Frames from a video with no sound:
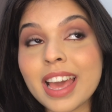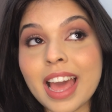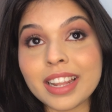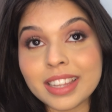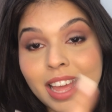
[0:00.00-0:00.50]

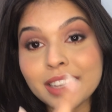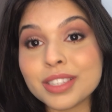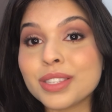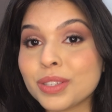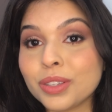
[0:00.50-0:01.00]
and
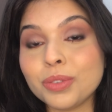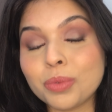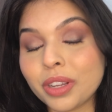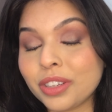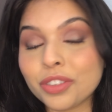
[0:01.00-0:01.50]
that's
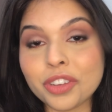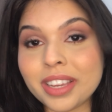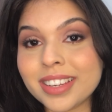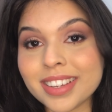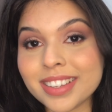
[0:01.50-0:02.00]
what your
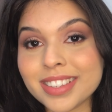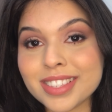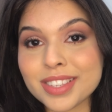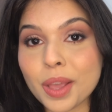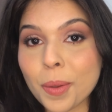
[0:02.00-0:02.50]
shade
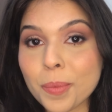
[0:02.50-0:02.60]
is.